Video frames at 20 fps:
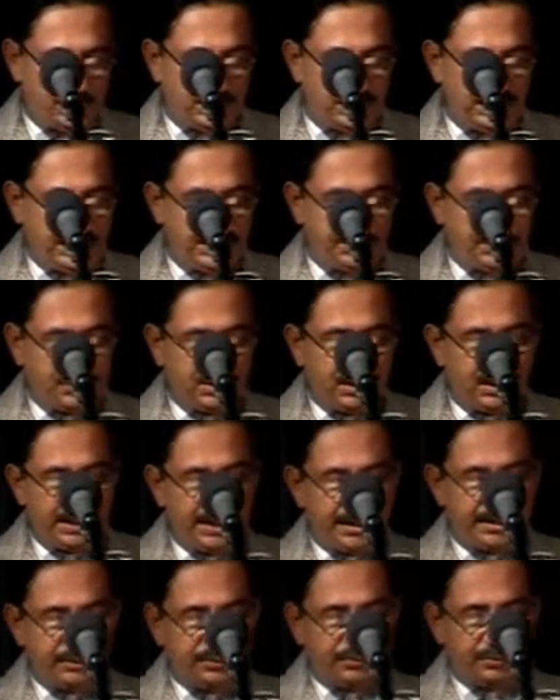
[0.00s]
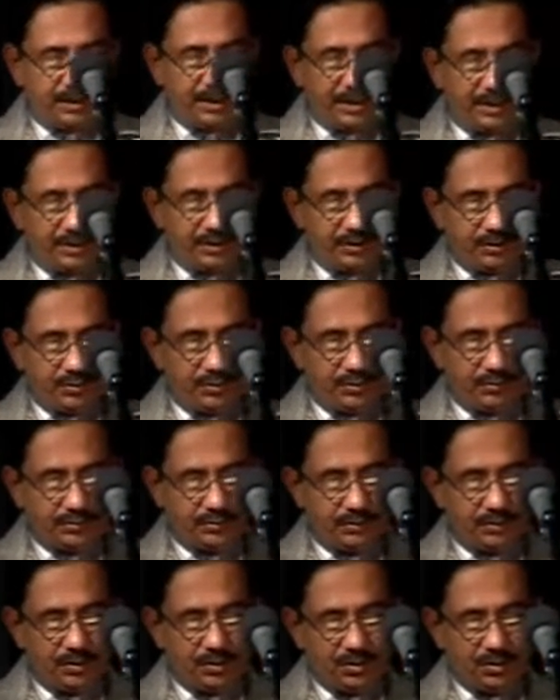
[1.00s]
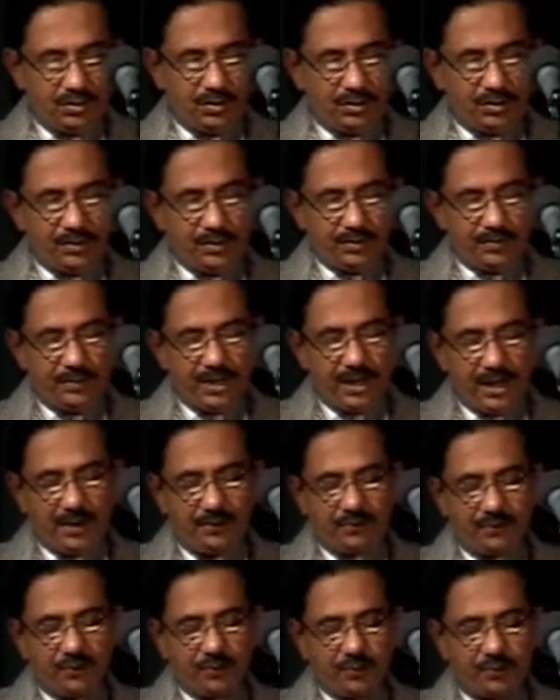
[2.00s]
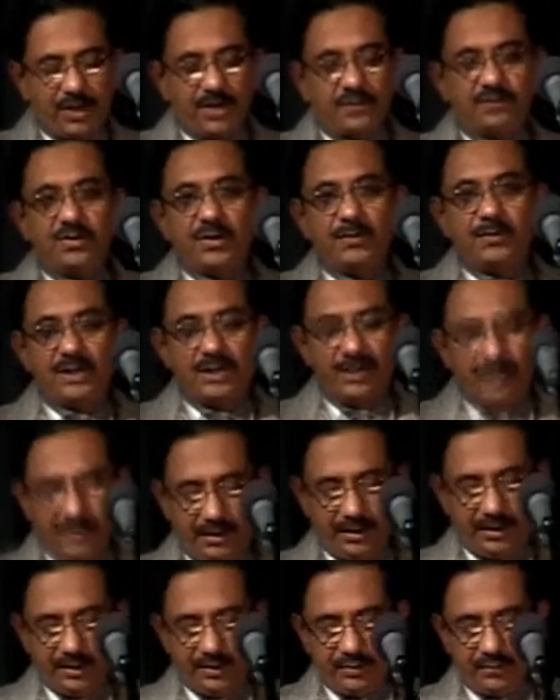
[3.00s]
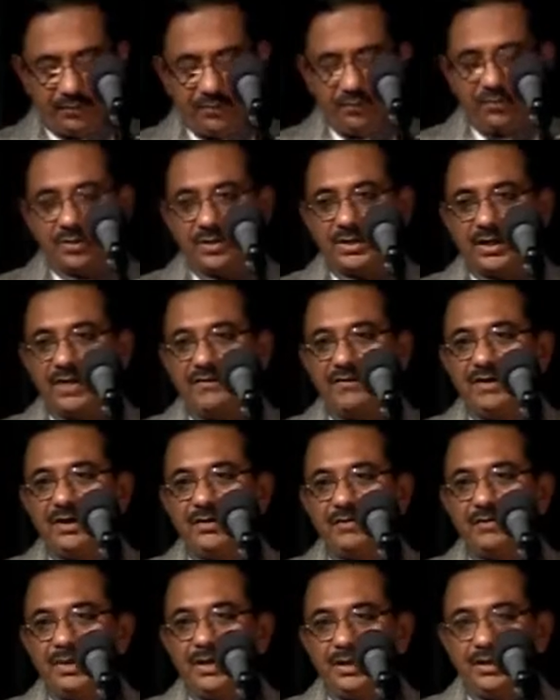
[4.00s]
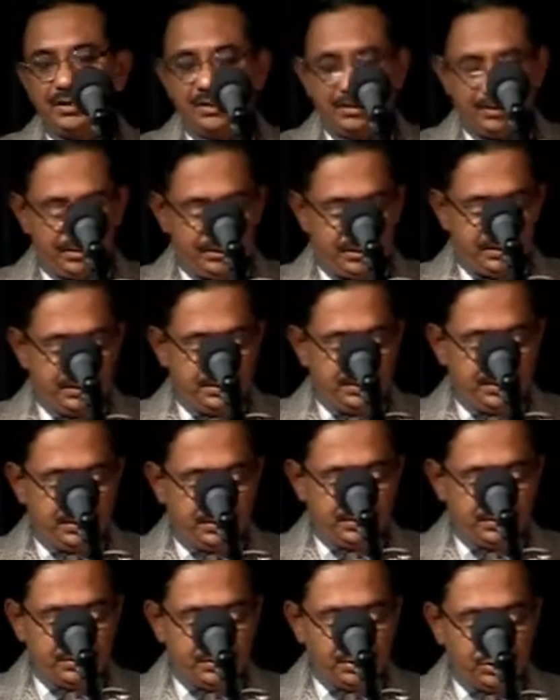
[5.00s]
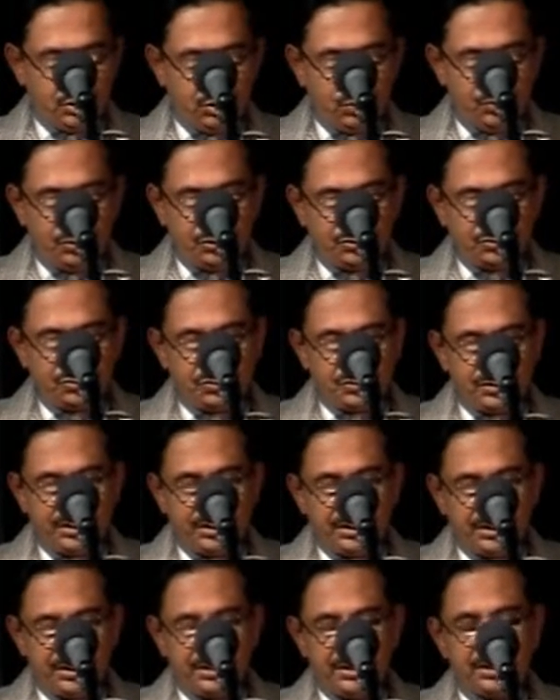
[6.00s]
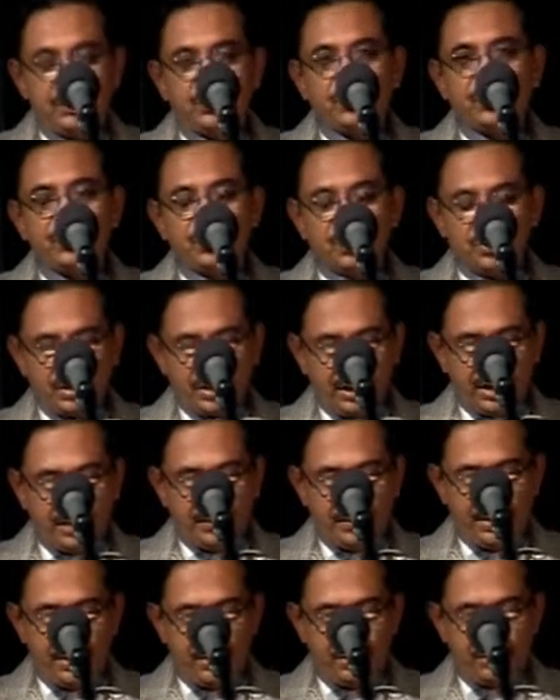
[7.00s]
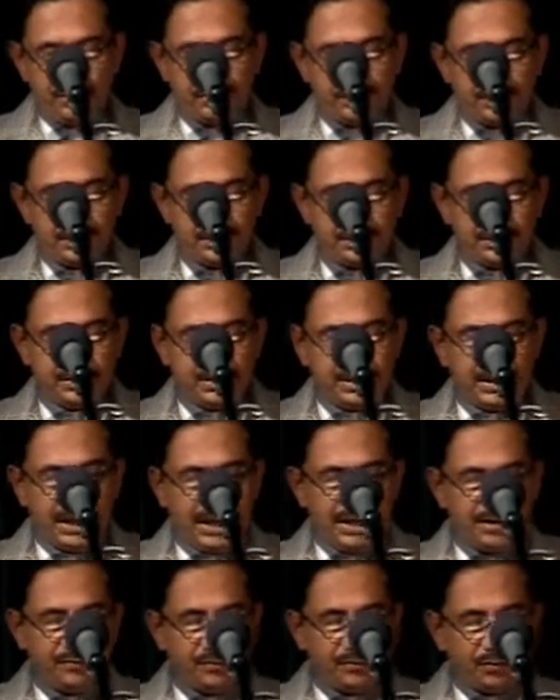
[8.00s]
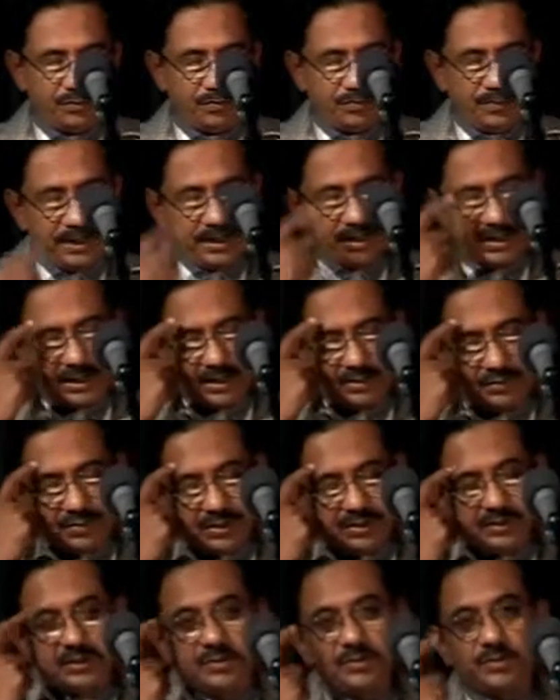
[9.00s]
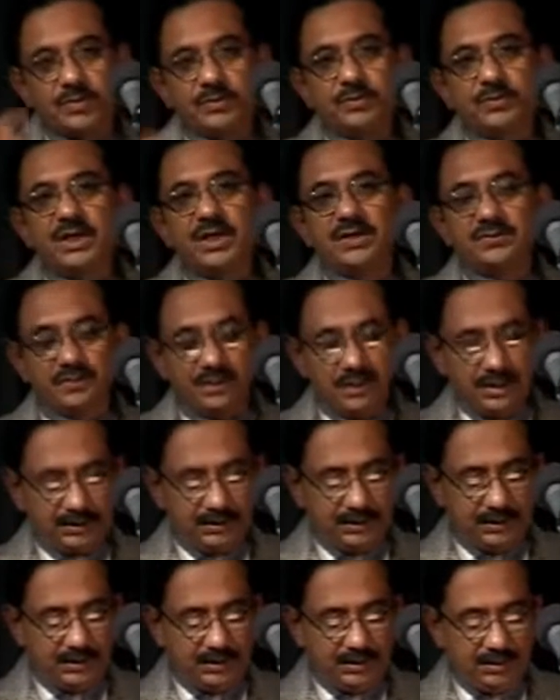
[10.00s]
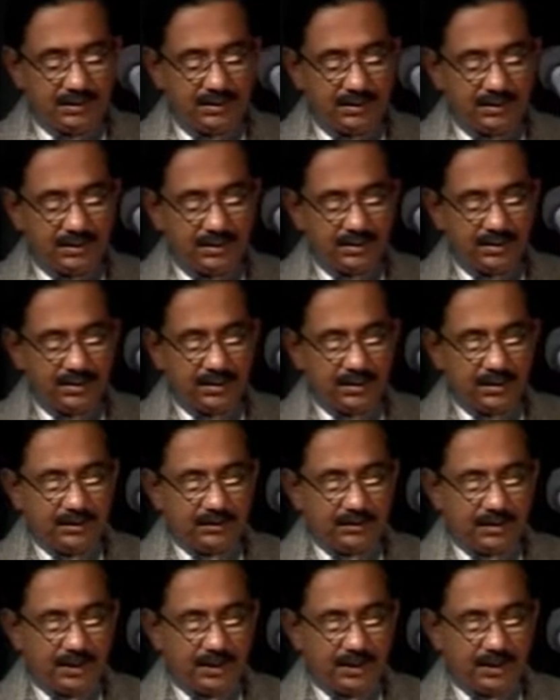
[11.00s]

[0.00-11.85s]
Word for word: First of all, I would like to thank you all on behalf of my family for giving me the opportunity to talk about the life of my grandfather Prabhudas Gandhi